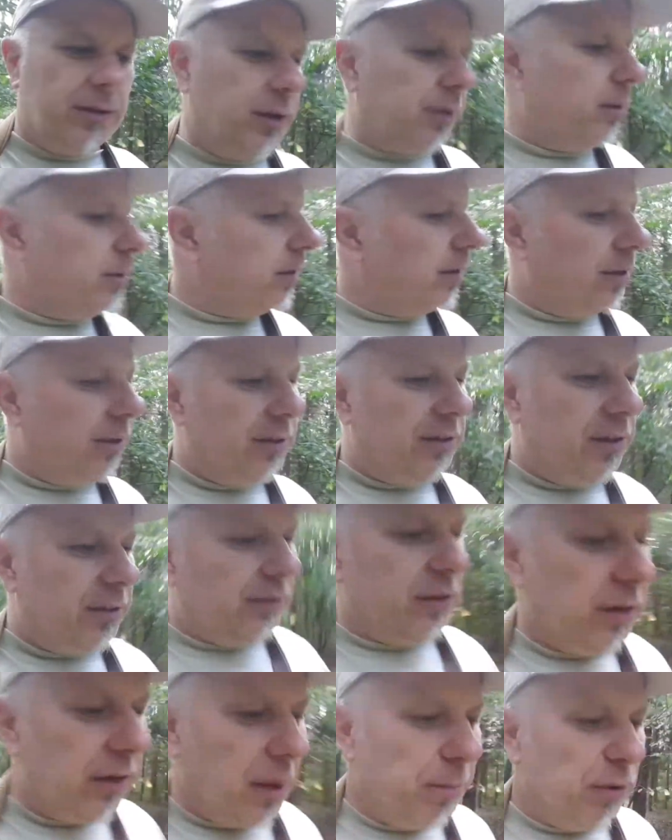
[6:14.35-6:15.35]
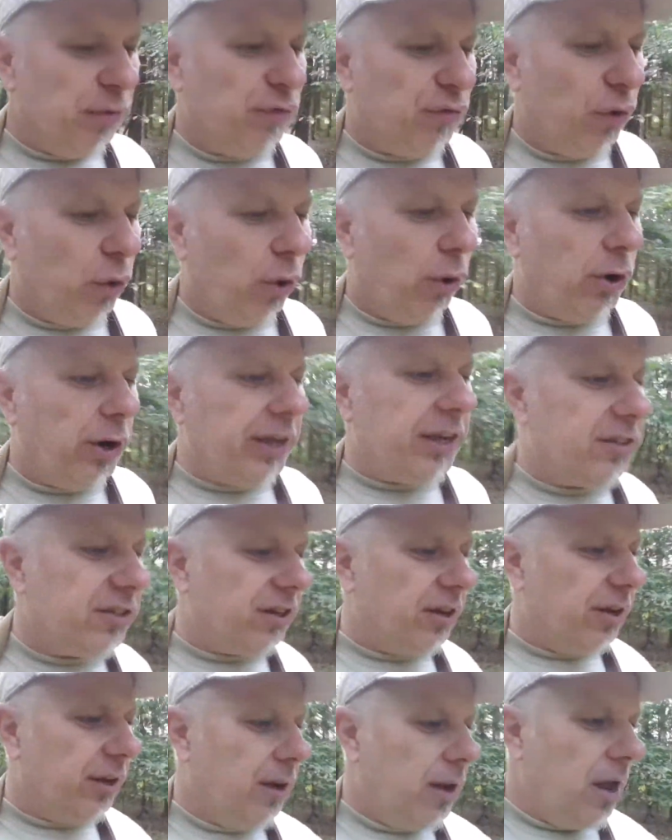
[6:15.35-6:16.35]
The number 4
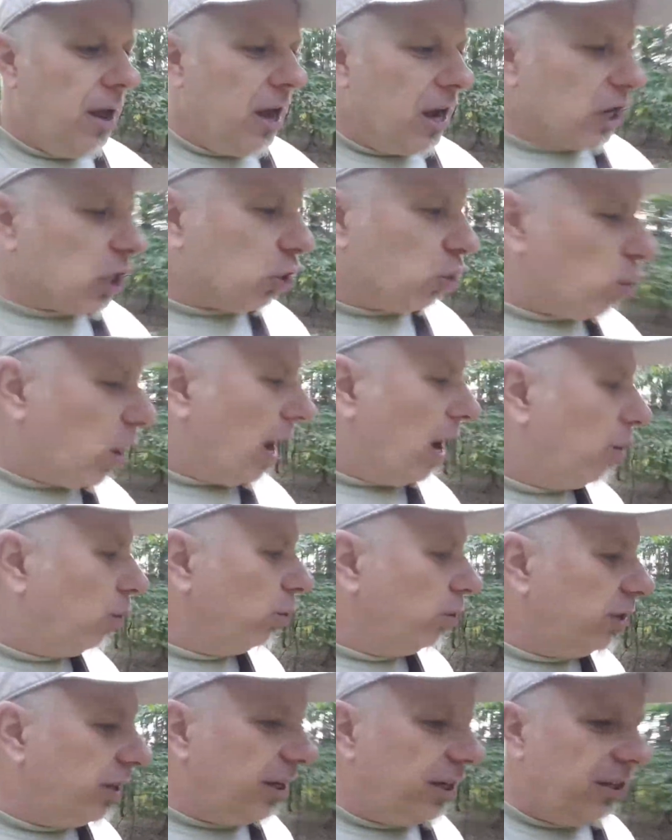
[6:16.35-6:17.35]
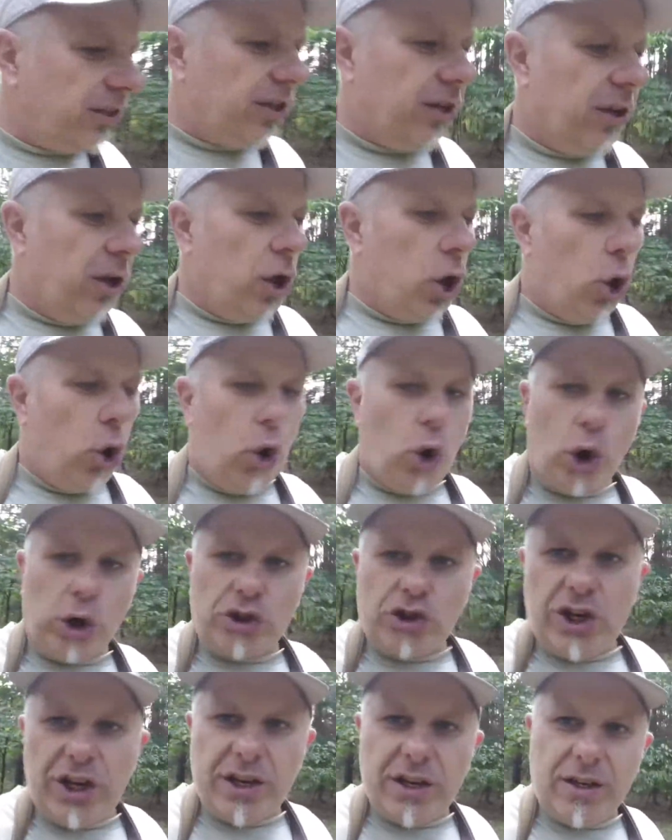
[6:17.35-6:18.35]
is a grounded,
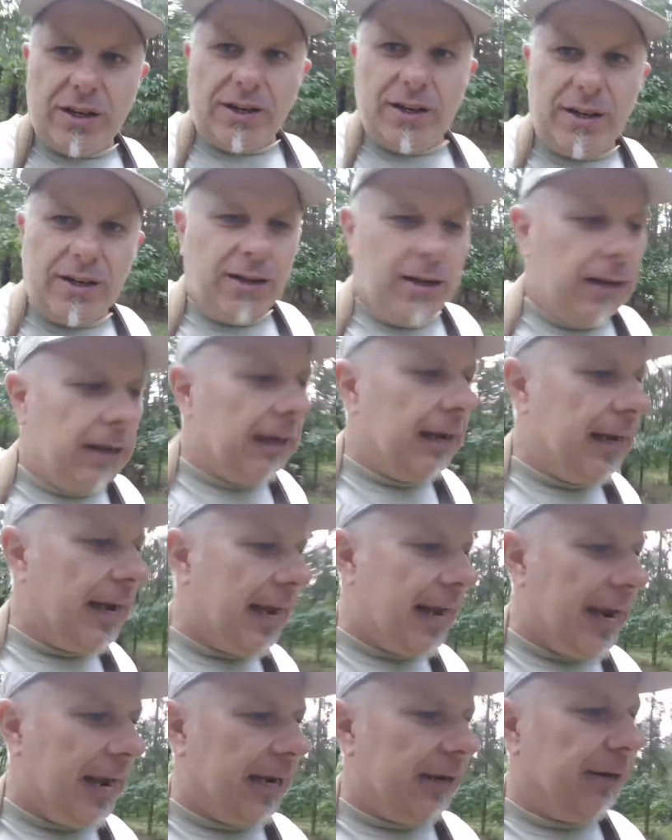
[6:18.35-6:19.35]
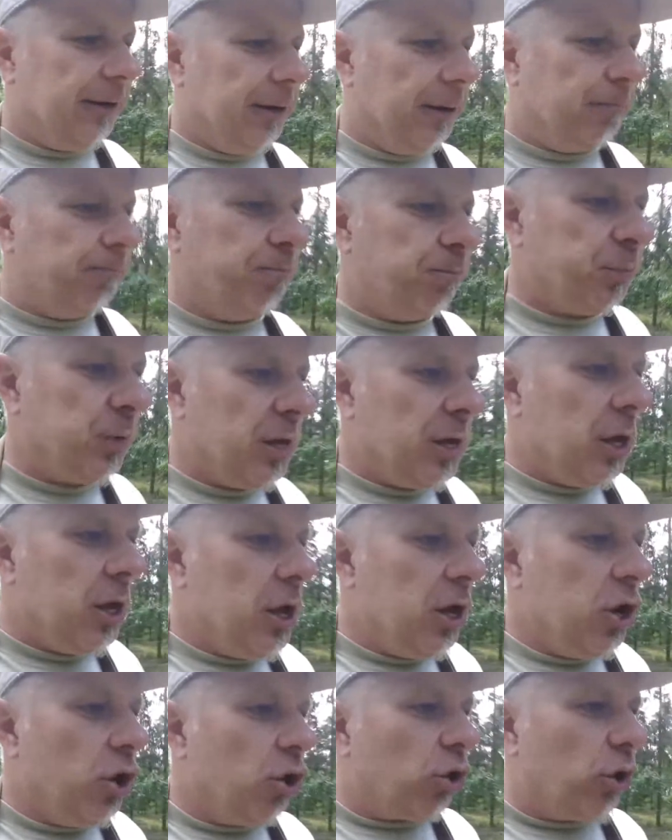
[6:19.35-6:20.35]
logical and
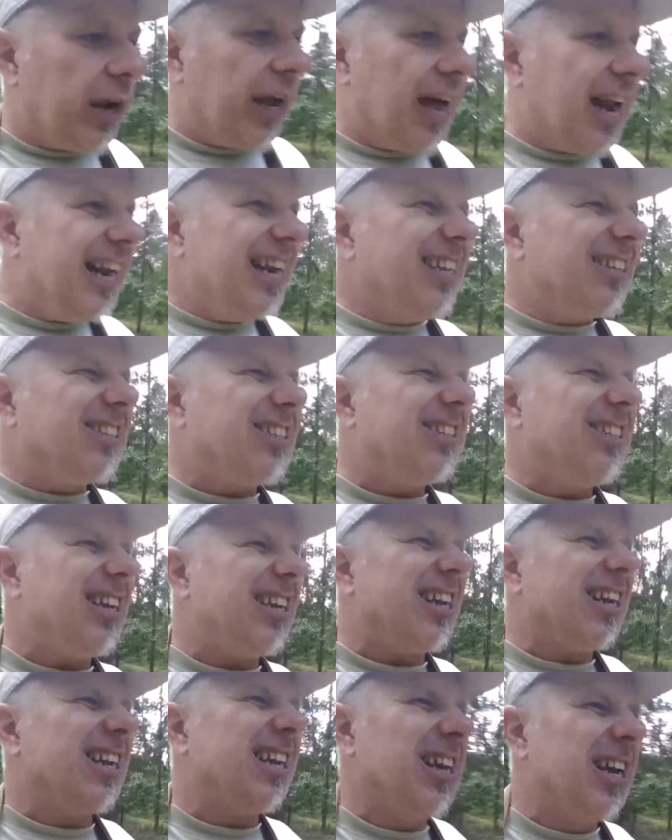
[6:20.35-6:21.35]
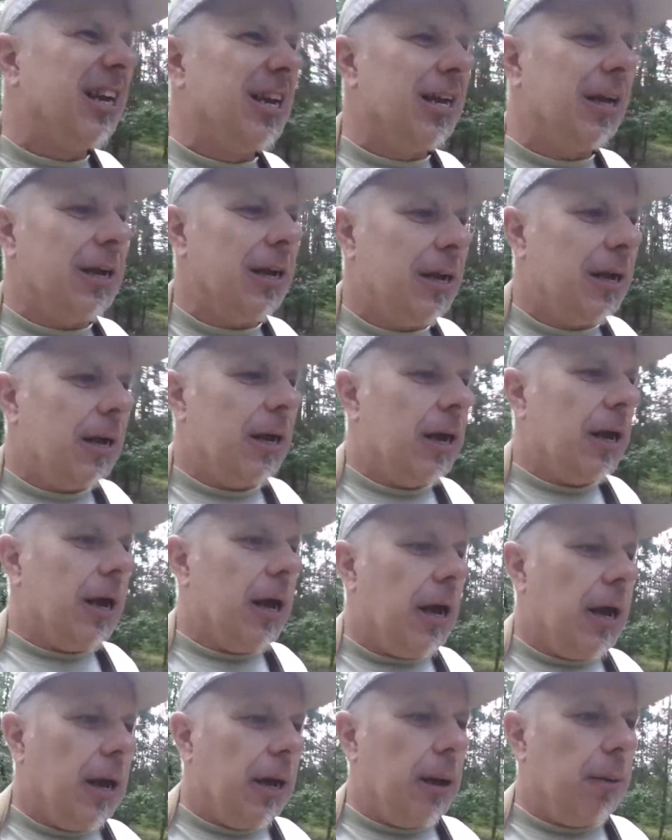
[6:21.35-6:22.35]
realistic
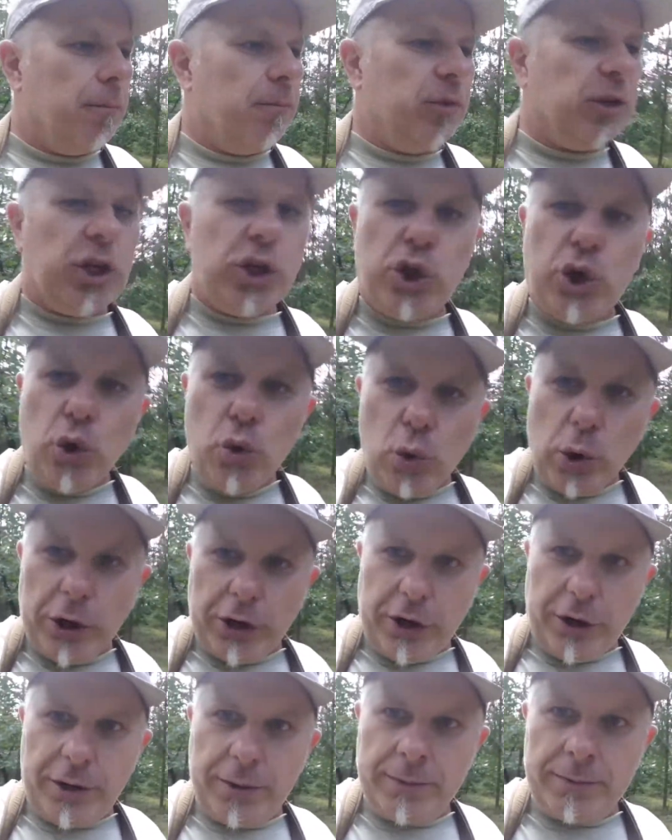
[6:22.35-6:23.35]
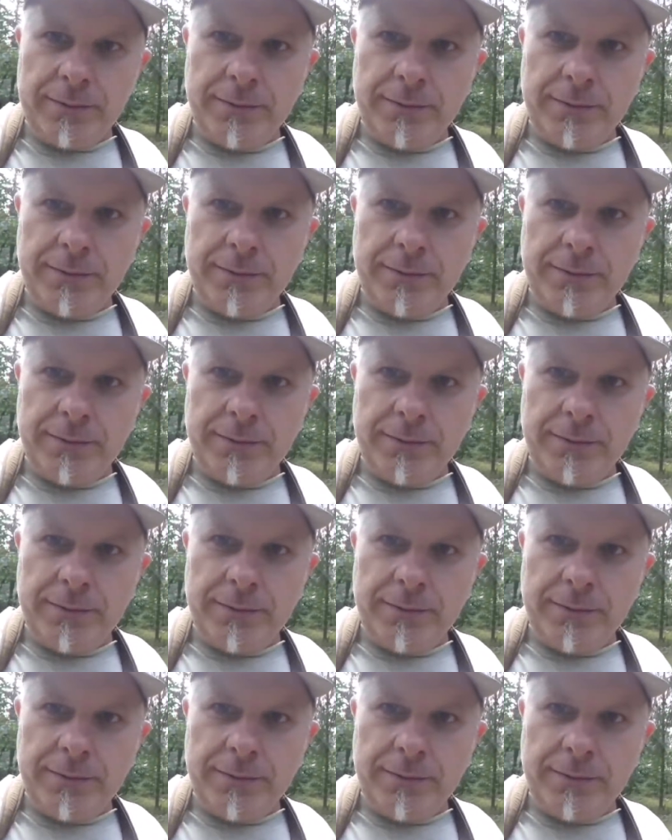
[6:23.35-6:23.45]
doer.